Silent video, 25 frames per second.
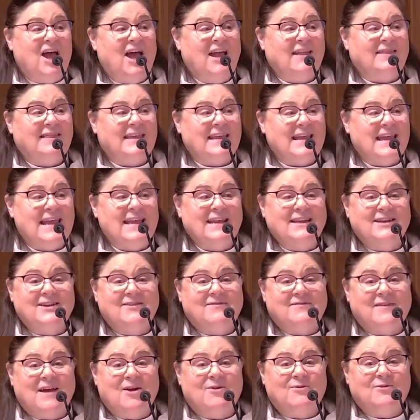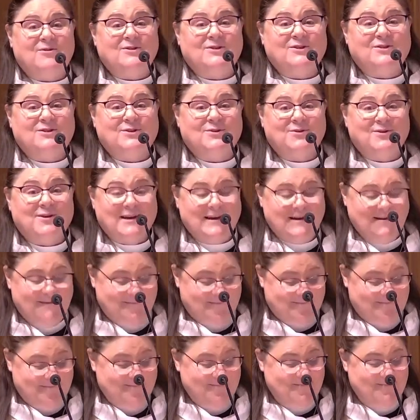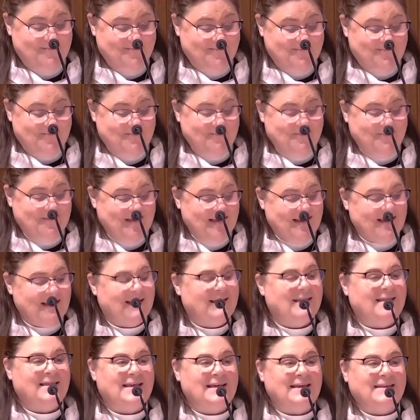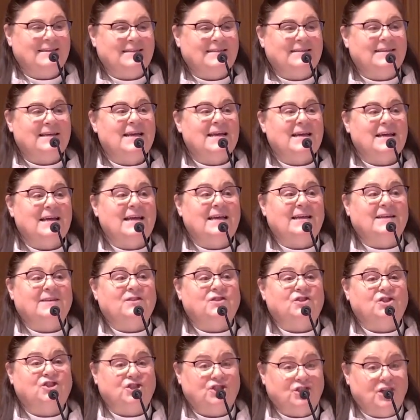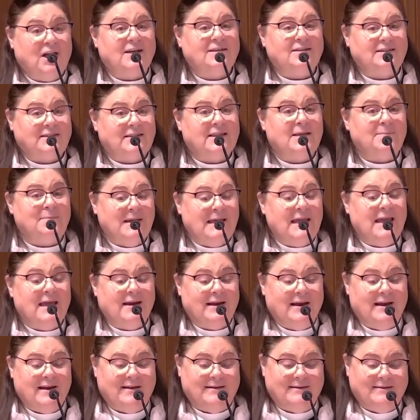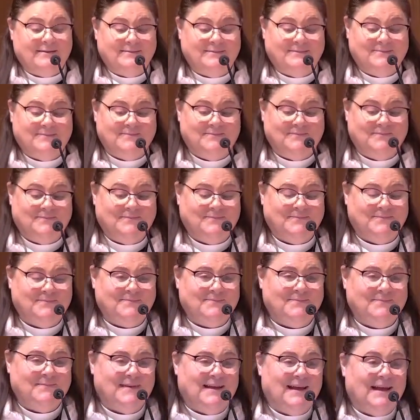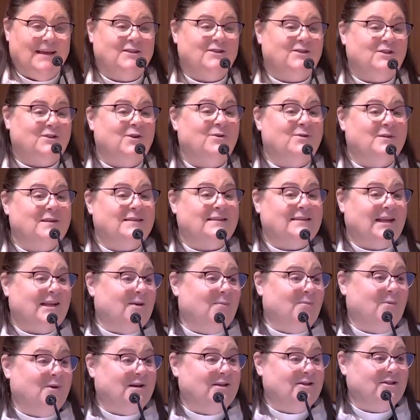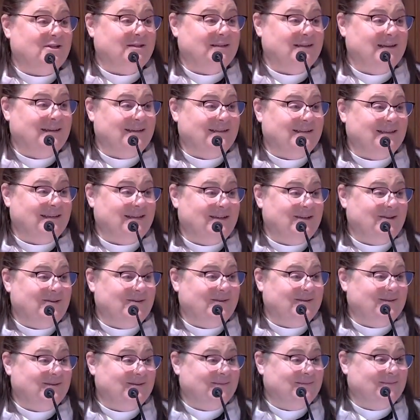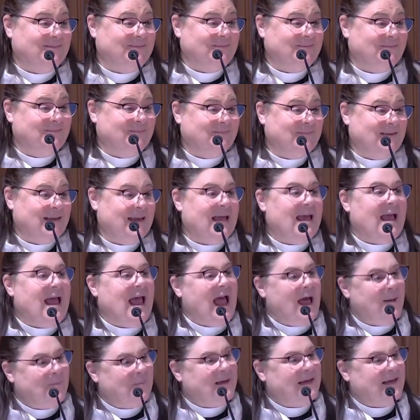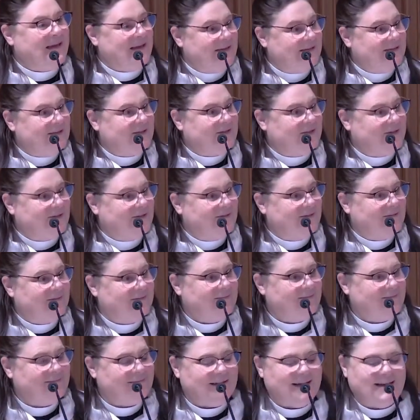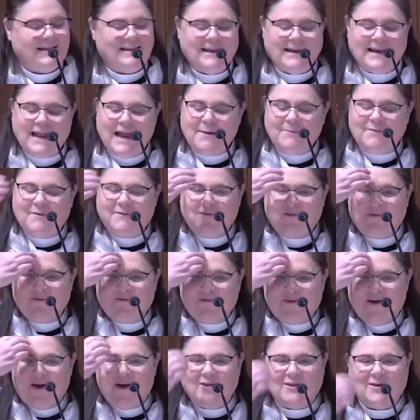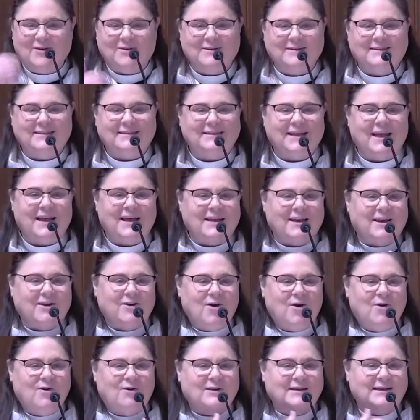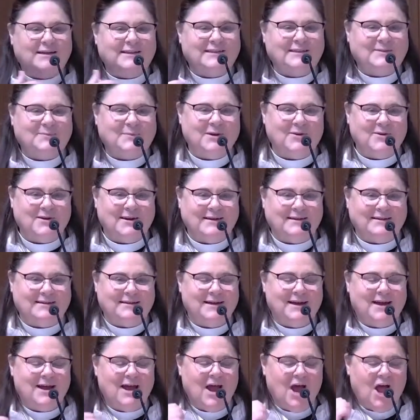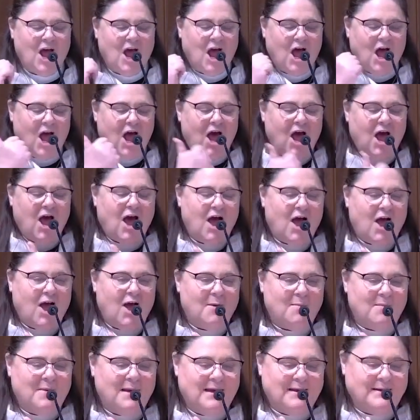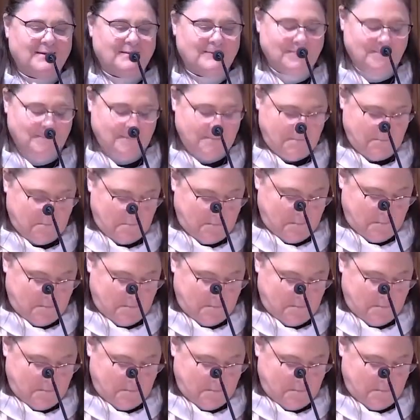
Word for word: not the end of our story. This is just the beginning. And so the celebration continues. Happy Easter. In the name of the Father, Son, and Holy Spirit. Amen.